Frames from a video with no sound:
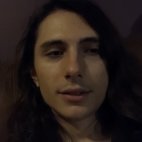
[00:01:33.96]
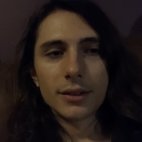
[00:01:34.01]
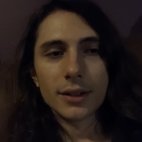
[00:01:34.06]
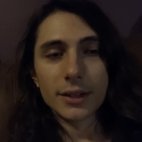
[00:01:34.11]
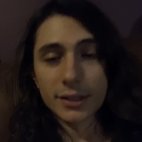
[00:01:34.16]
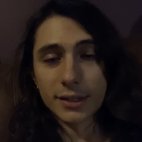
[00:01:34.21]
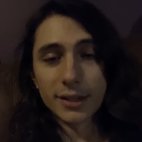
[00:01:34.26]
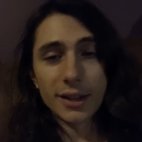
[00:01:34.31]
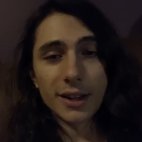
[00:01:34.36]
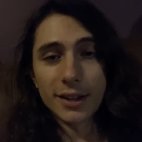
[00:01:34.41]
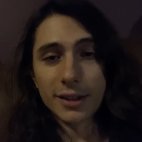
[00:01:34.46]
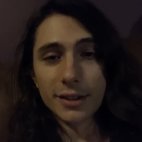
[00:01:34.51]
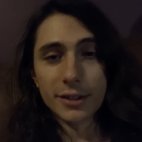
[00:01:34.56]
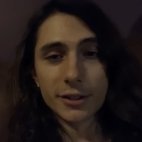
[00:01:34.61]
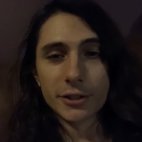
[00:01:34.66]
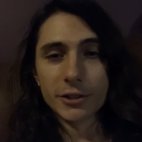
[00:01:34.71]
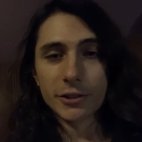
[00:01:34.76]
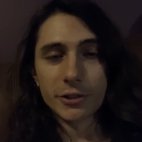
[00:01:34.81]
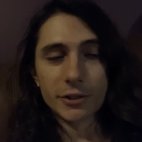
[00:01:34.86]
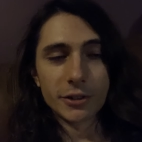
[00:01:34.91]
It's nice.
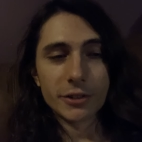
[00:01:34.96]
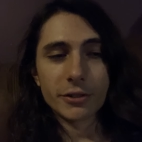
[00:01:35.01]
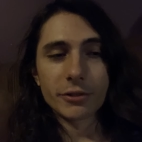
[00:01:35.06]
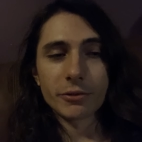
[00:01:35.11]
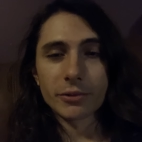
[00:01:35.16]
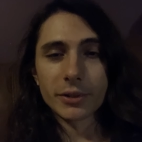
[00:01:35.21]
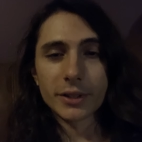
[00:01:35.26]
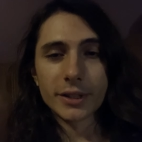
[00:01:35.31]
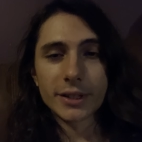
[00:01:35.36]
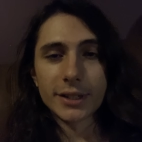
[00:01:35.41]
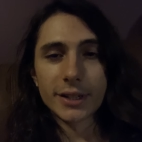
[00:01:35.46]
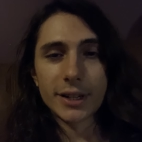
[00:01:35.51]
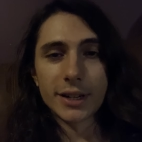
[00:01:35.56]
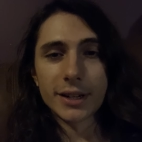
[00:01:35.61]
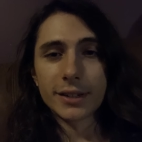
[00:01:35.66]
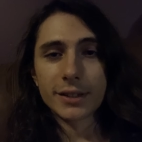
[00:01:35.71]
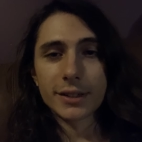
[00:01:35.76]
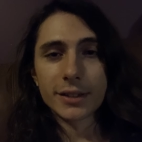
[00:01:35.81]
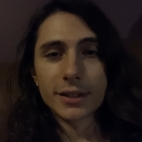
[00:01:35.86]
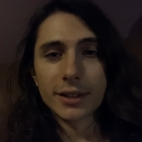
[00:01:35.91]
It's, she's really
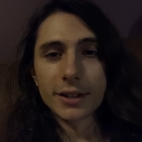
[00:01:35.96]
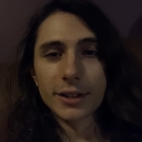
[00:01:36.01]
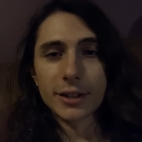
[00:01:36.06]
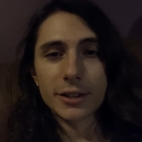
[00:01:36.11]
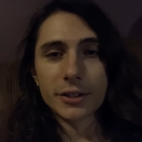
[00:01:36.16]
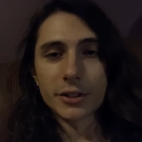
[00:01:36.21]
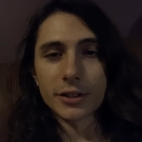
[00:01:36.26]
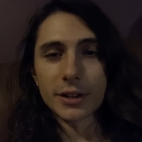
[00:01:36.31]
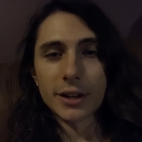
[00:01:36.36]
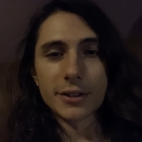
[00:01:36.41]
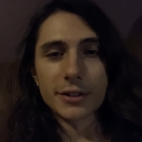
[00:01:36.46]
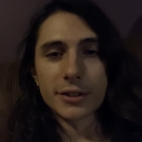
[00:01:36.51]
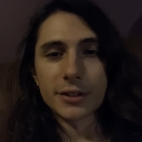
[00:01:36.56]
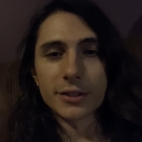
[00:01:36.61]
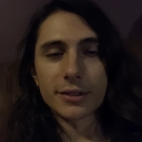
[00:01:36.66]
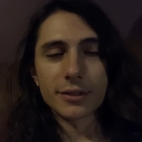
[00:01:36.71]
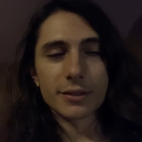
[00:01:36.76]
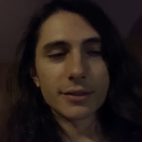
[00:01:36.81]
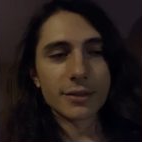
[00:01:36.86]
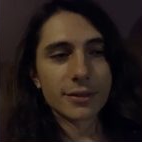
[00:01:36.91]
nice. Like I just, I
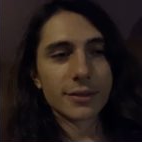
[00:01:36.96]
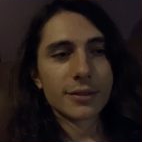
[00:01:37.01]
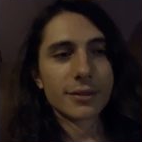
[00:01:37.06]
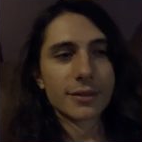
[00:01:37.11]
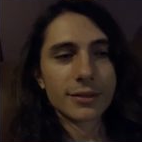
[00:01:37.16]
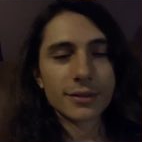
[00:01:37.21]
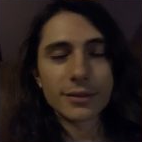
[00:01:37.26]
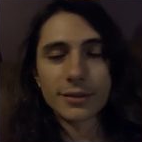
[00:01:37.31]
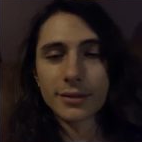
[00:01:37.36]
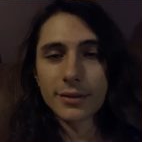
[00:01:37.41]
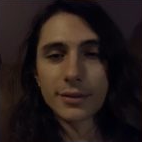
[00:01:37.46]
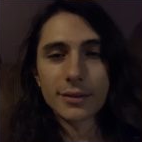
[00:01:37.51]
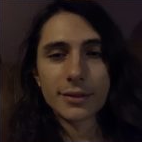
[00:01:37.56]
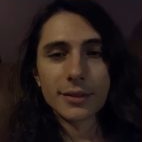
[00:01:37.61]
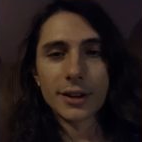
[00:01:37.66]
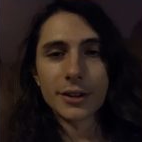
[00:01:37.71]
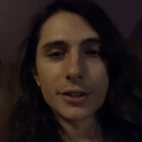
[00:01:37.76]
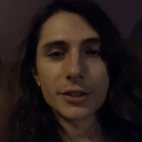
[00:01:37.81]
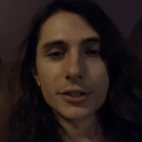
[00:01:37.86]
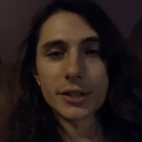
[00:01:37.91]
just,
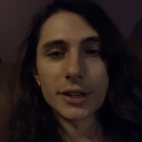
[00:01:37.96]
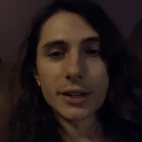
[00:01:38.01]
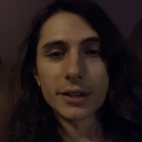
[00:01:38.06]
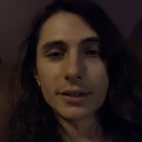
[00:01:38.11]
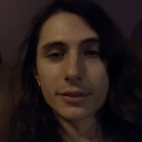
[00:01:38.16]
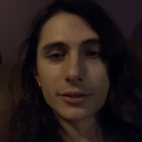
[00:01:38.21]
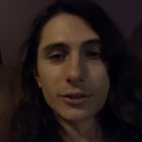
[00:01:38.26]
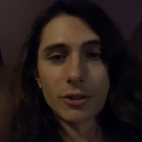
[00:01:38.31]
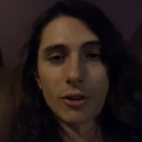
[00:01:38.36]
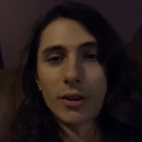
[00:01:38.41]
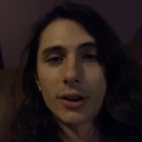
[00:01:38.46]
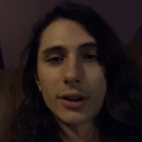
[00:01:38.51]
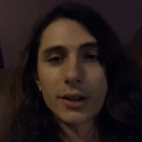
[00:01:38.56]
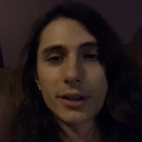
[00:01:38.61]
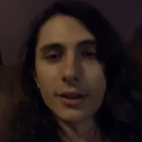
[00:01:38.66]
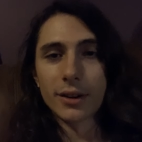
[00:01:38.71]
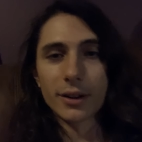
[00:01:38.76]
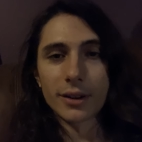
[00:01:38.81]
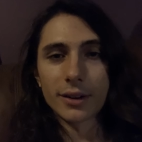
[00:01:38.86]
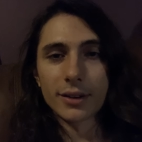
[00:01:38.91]
I just like
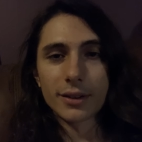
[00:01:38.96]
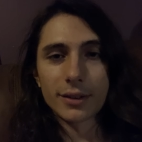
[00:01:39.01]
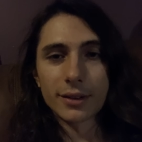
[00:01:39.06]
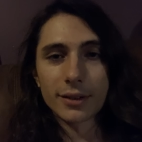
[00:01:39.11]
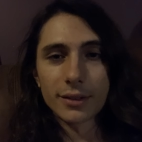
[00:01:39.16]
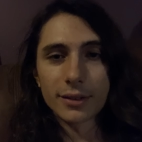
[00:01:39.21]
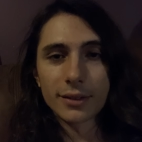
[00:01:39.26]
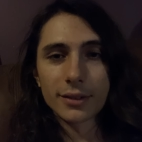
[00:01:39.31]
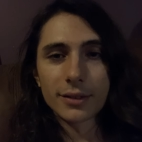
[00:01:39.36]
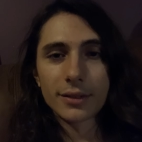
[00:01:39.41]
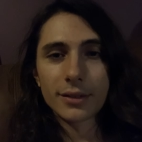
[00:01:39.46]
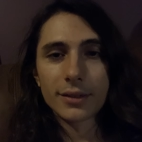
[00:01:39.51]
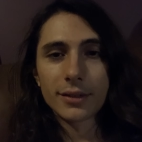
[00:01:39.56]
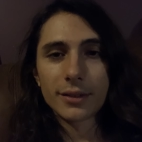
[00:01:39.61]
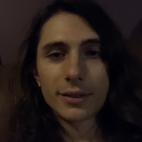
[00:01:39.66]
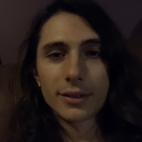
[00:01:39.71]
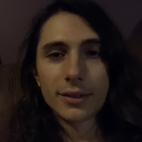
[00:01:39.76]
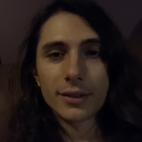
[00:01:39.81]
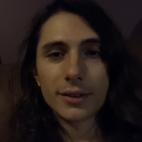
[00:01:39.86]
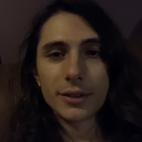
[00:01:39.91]
talking to her.
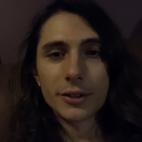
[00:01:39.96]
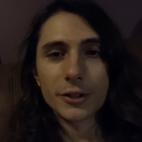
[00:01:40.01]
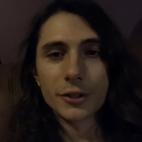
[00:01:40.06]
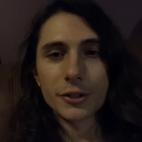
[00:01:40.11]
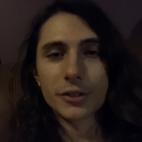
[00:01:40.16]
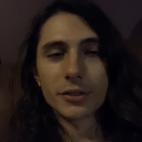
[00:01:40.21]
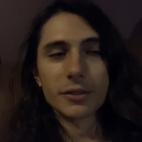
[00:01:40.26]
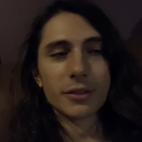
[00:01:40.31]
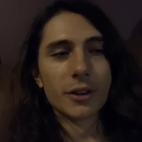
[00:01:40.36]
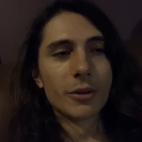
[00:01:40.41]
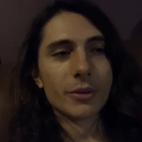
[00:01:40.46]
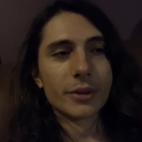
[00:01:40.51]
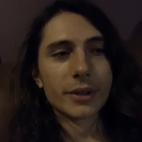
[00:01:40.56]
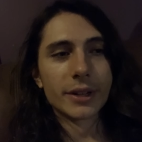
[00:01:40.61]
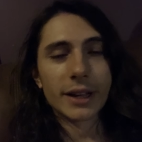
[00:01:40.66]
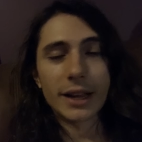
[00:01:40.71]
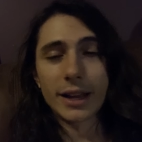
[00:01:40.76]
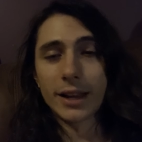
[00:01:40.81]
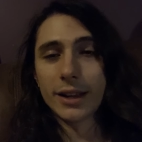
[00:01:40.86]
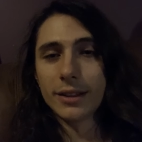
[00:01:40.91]
Just knowing
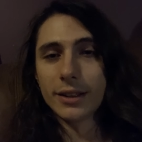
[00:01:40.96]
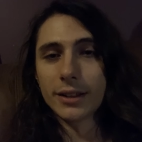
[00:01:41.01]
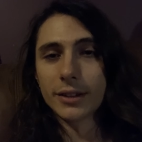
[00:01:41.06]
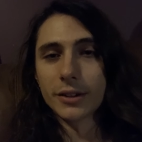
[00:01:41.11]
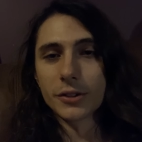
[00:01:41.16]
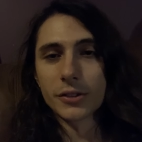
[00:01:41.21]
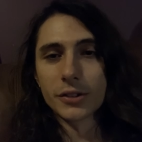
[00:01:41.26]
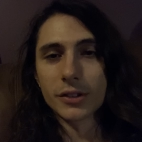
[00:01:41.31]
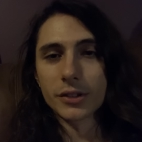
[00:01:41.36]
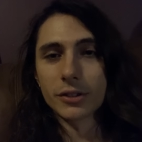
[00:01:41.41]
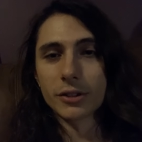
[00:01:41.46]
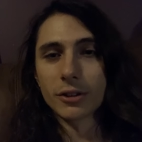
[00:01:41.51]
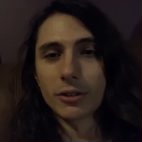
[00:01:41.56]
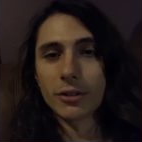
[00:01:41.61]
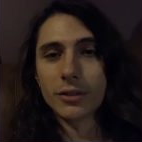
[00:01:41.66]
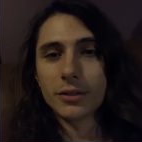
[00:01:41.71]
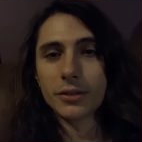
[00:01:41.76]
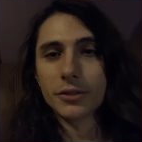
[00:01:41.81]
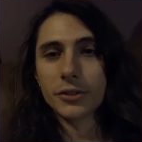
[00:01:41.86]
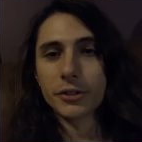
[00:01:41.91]
like, hey, like there's this
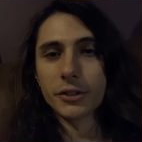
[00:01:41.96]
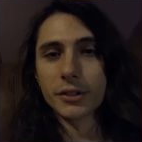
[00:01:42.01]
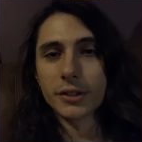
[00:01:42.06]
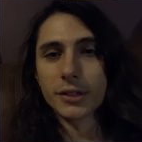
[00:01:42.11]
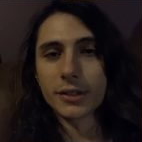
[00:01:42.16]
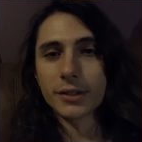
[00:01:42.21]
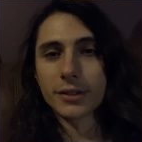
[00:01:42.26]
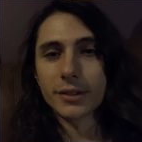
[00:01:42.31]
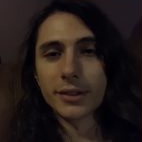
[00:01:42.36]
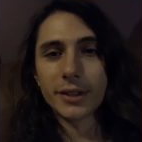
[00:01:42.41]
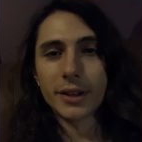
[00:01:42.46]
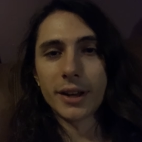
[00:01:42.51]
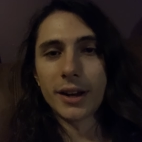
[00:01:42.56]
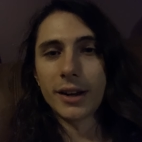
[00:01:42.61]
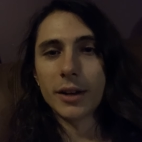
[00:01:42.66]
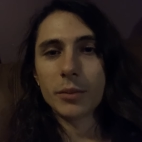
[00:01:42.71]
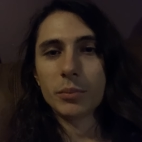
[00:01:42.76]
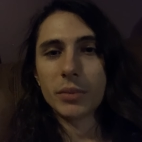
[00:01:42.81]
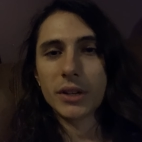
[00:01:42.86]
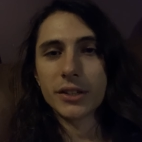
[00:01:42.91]
girl who's just
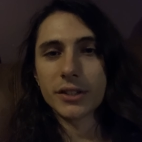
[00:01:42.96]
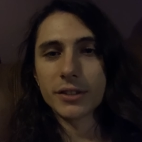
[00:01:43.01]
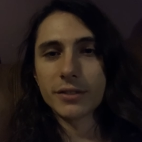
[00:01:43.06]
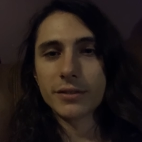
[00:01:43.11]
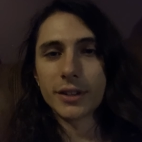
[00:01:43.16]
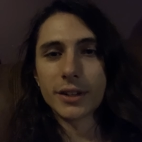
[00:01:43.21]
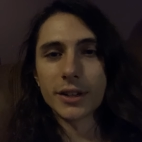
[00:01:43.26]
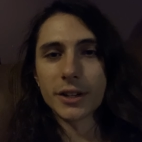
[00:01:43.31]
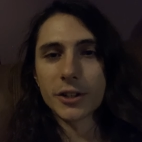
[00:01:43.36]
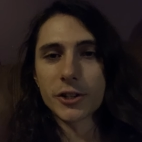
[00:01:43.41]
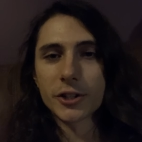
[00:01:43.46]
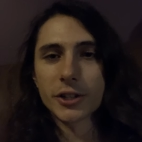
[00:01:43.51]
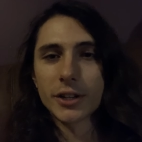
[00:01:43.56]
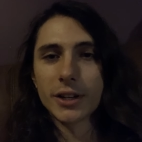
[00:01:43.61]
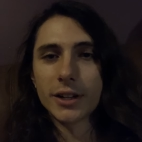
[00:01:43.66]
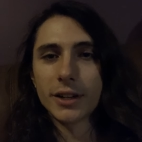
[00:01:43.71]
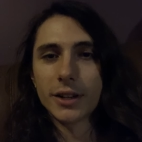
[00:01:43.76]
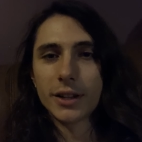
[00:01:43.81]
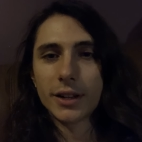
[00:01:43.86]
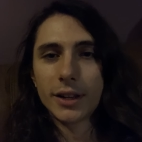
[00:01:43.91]
not a piece of fucking
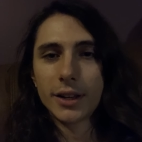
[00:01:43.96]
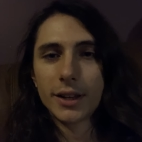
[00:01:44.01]
shit.